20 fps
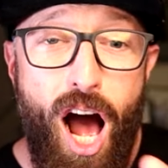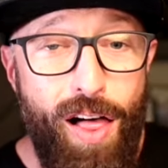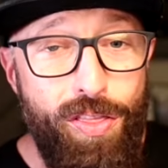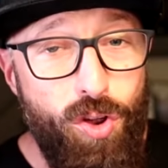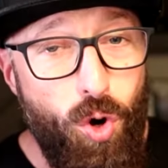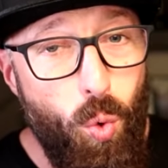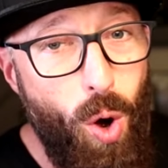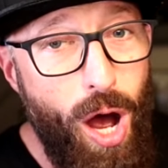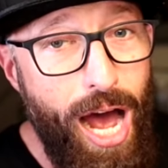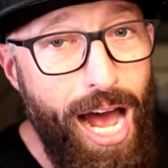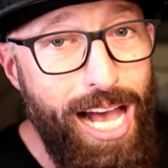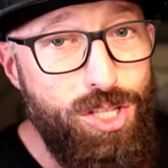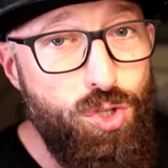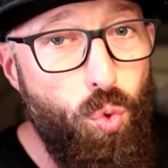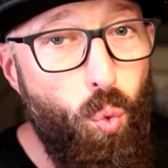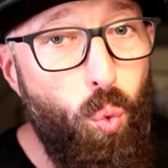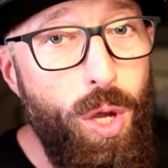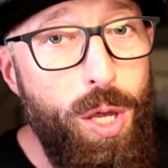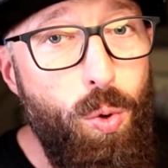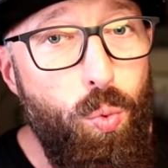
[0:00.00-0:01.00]

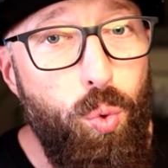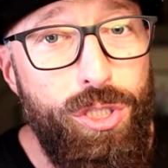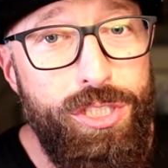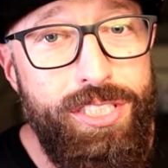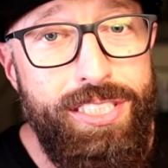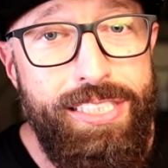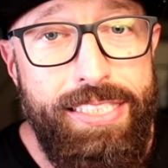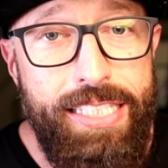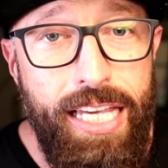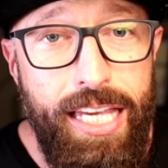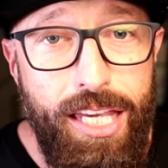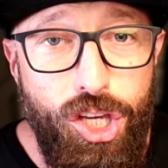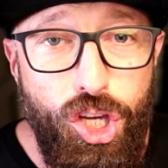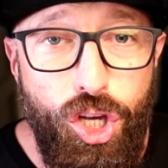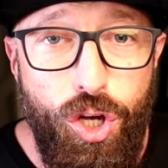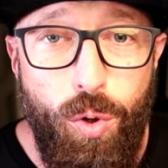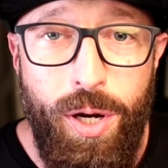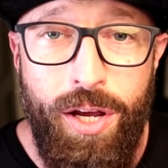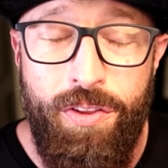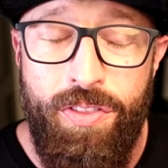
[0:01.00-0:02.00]
Otherwise, we will see
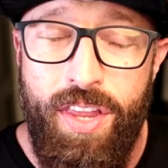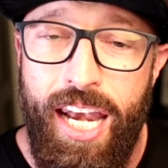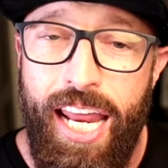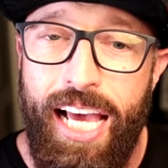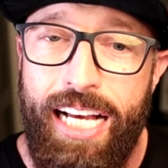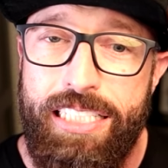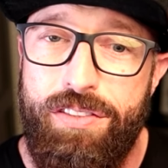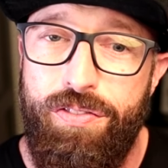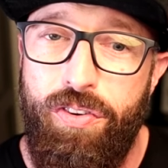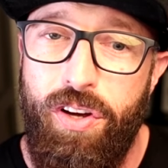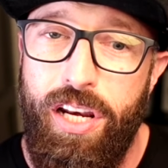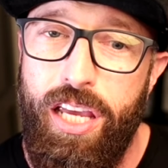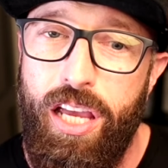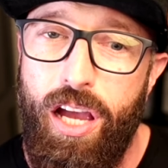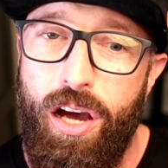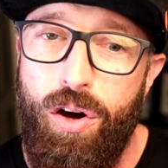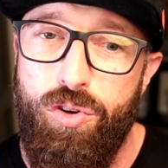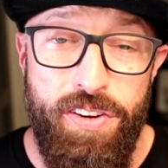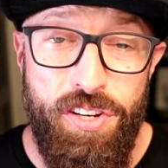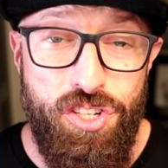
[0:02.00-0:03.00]
you in the next
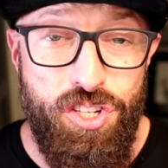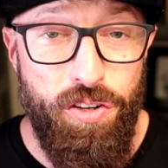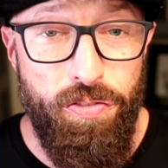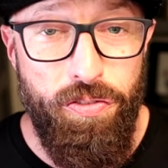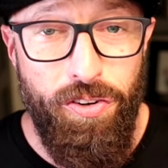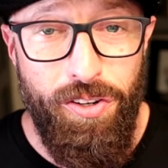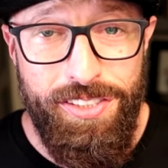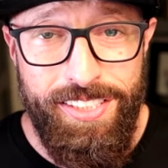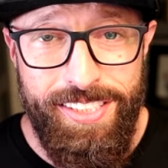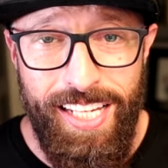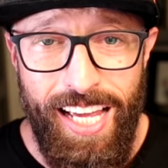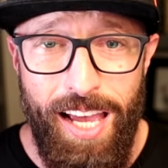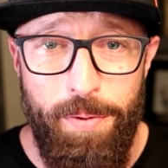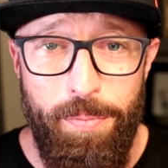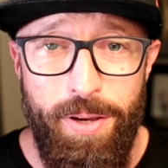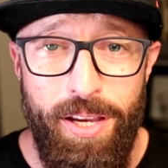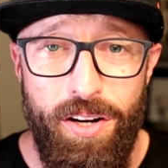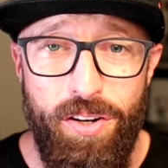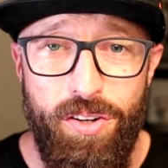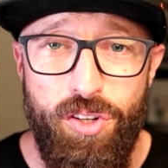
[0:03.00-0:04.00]
video. If it's your first time
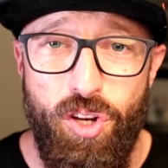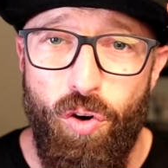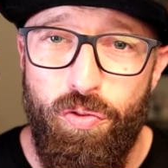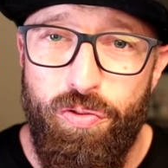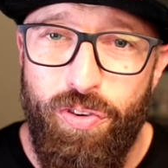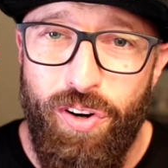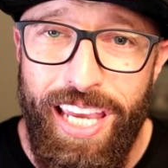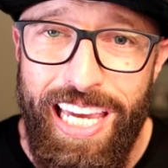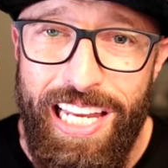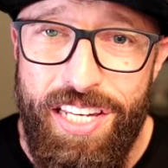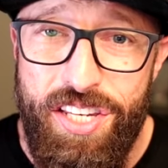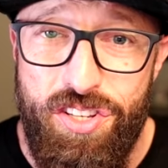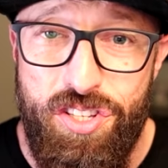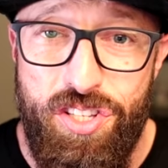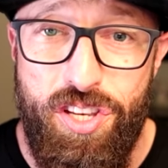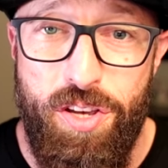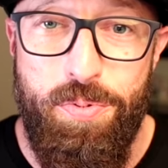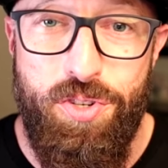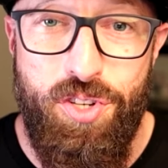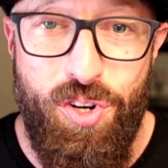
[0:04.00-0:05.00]
here, don't forget to
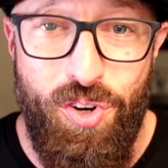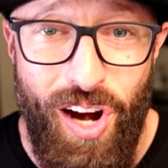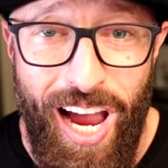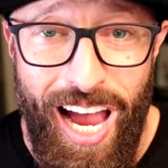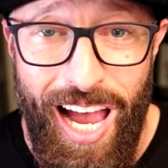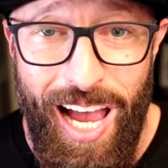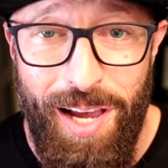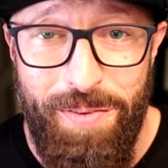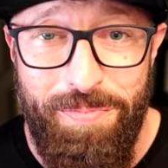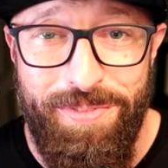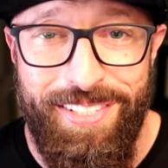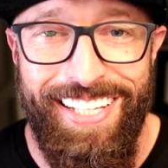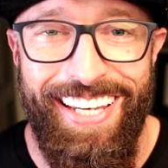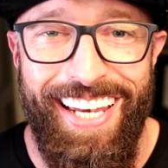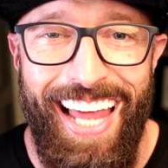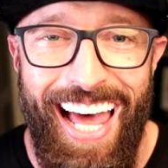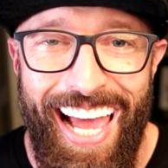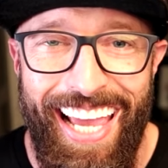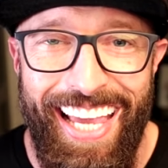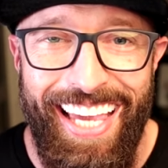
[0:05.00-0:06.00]
subscribe, to
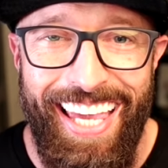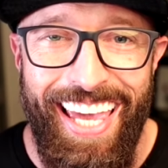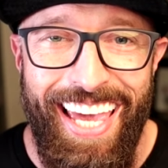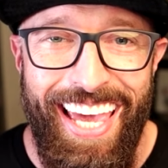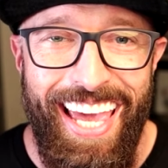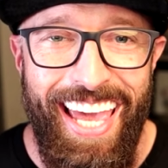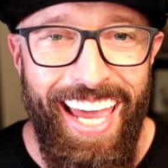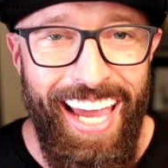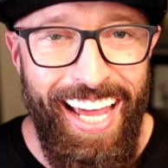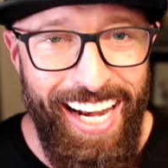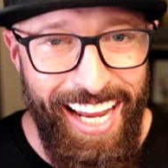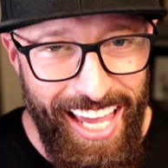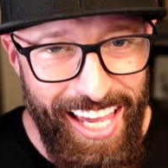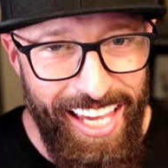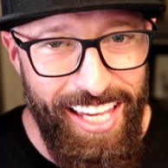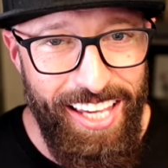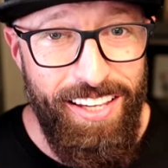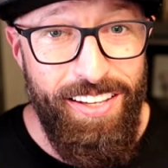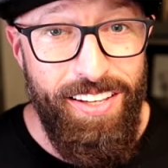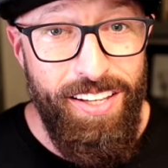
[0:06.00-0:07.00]
like, and
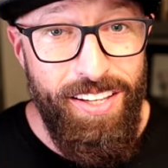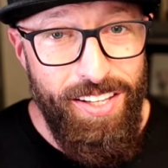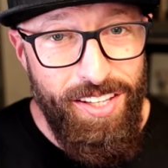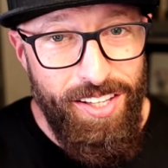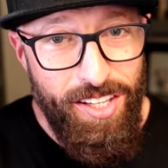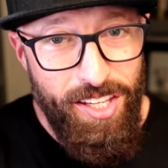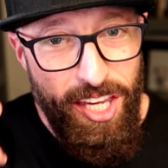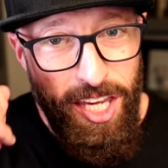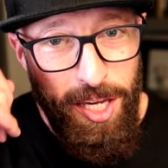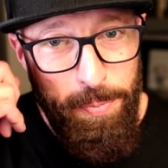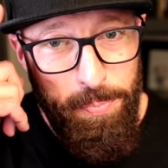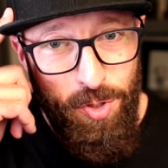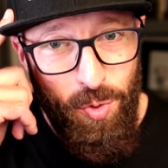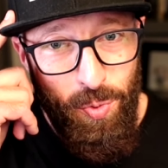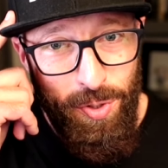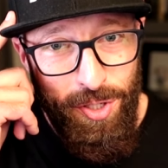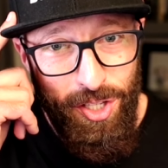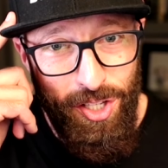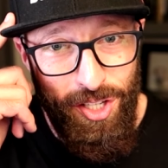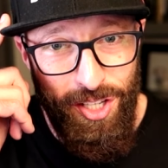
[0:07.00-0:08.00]
hey, keep
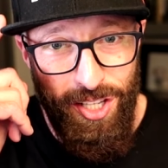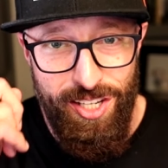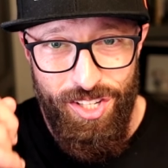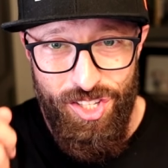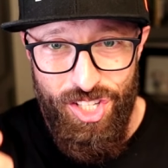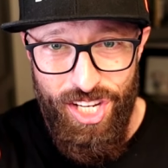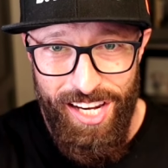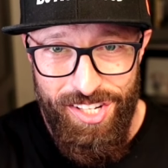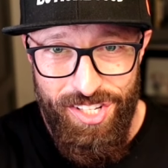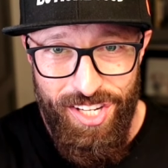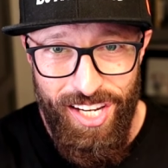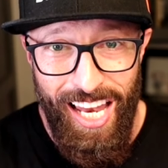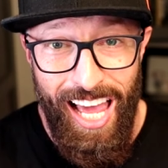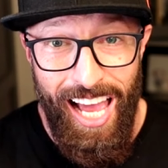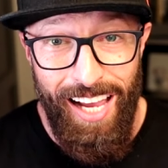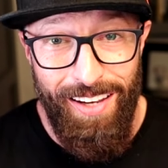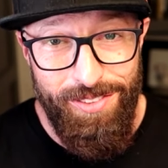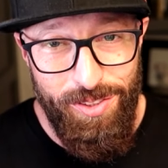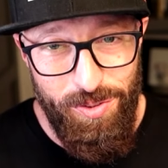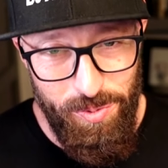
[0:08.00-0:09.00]
doing good and changing
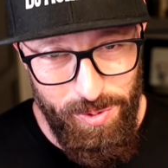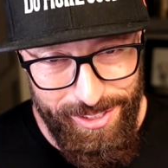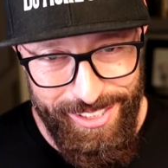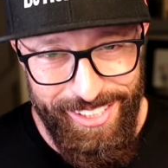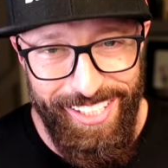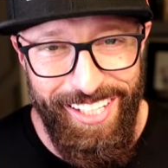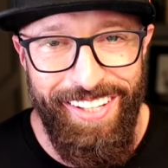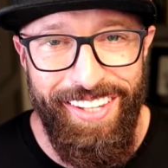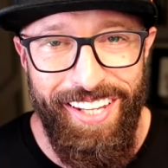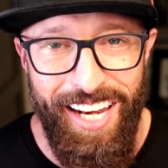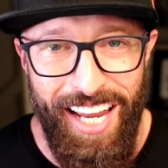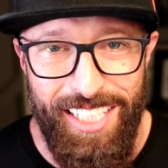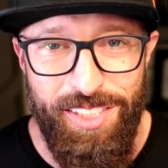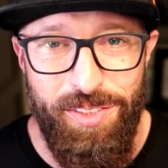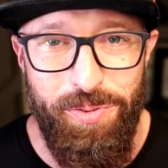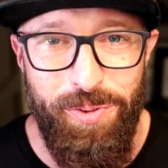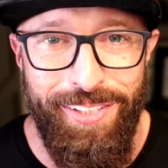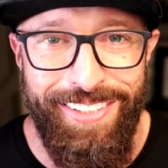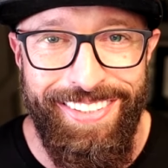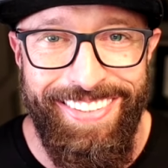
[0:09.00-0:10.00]
lives. We'll see you on the
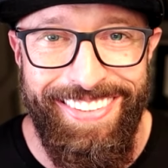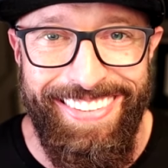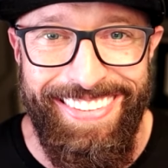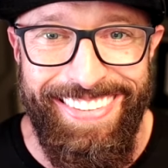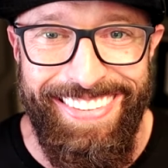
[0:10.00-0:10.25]
next one.